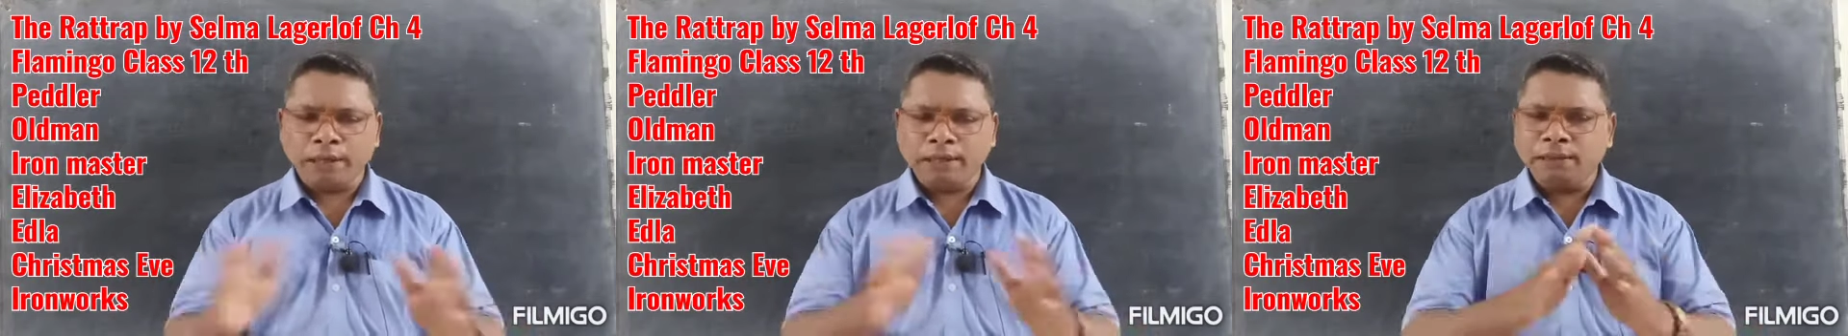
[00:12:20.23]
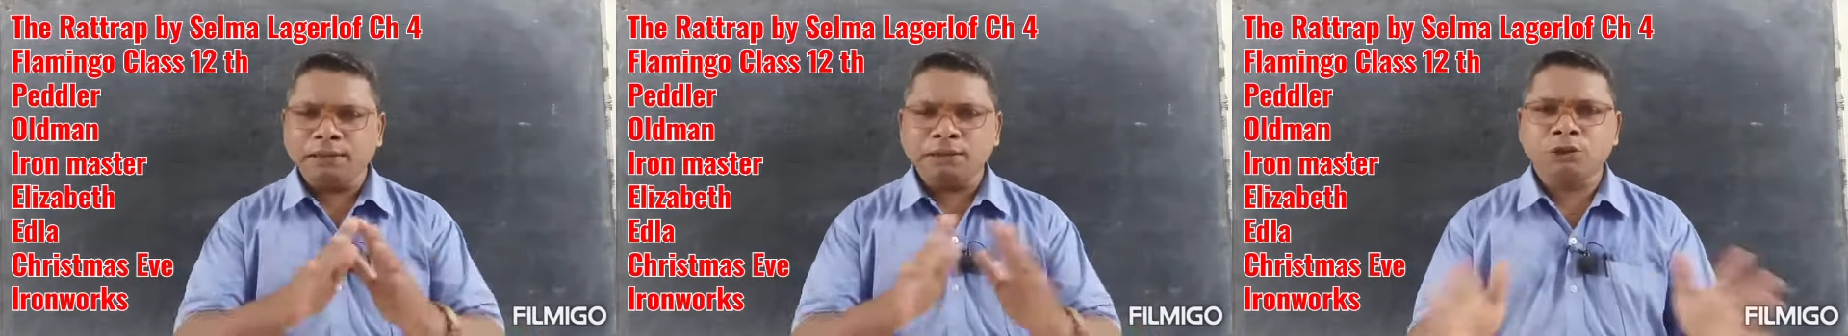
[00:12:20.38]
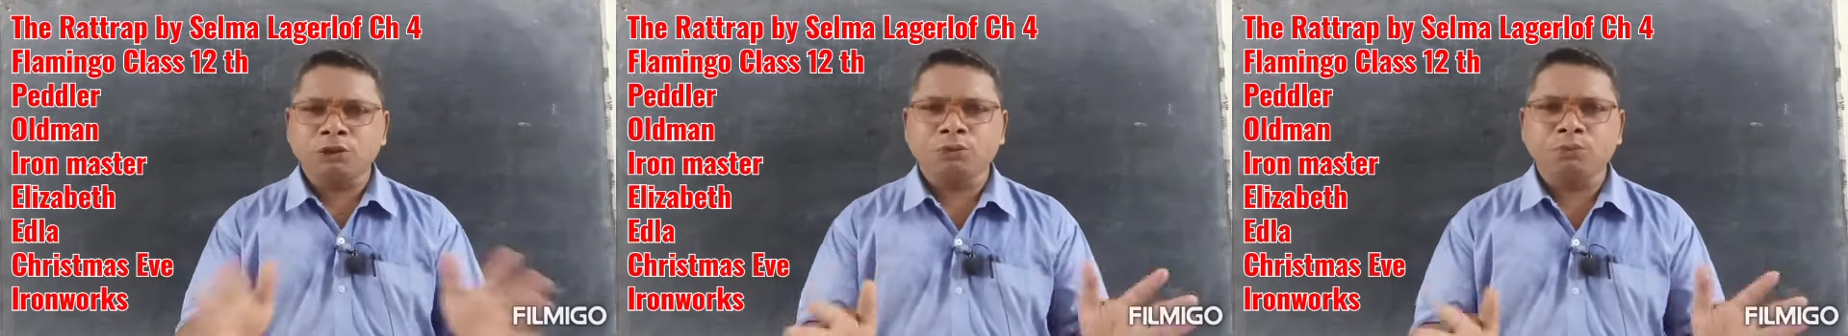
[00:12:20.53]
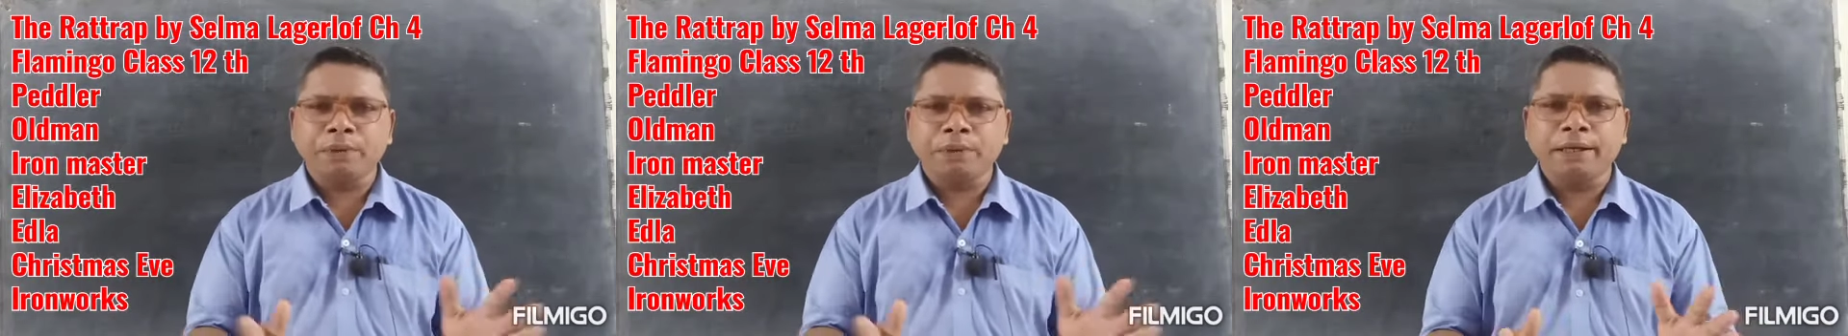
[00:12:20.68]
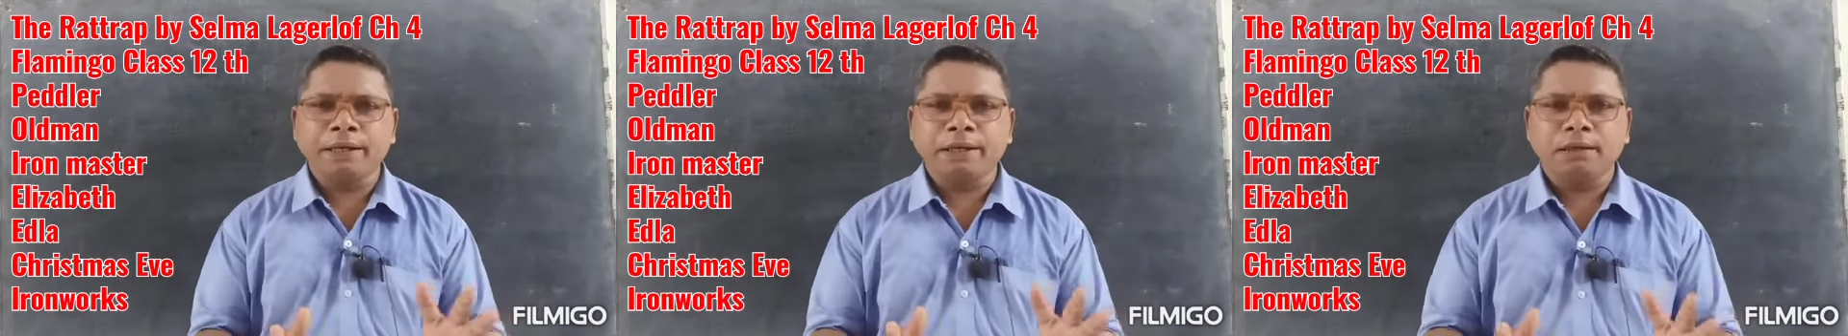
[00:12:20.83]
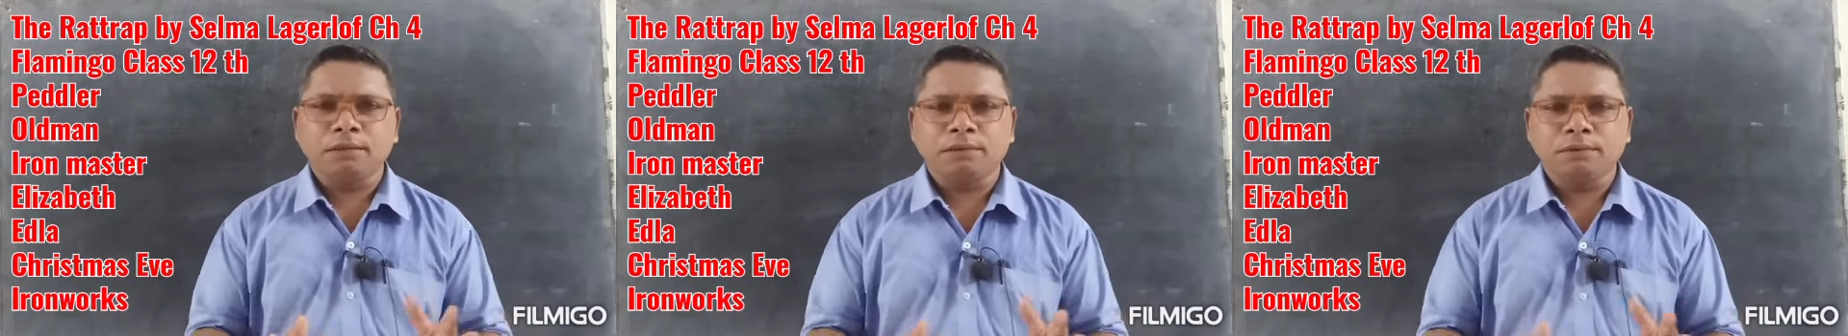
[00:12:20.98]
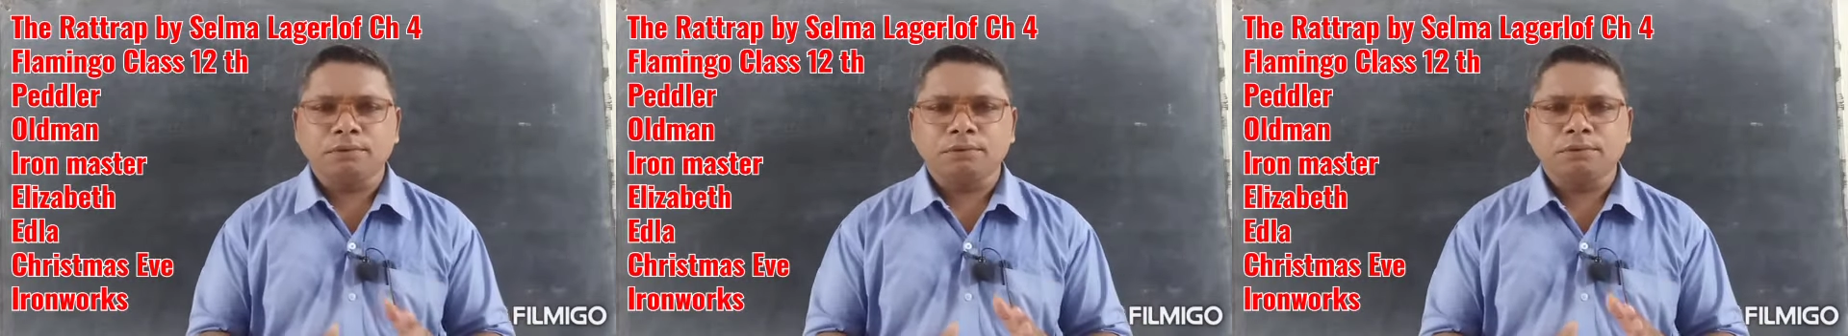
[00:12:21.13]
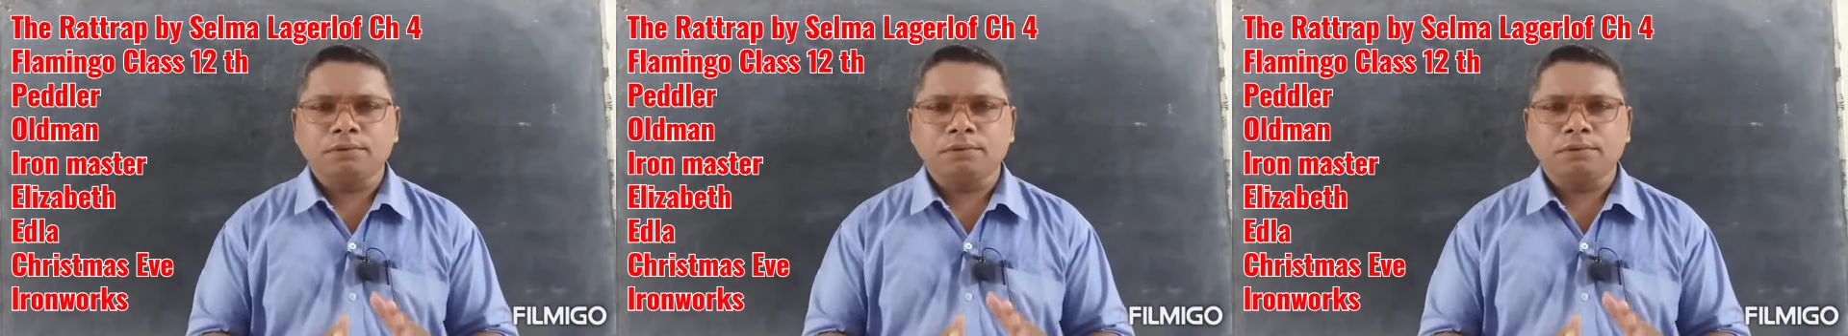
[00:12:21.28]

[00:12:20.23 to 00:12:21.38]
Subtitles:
in this way,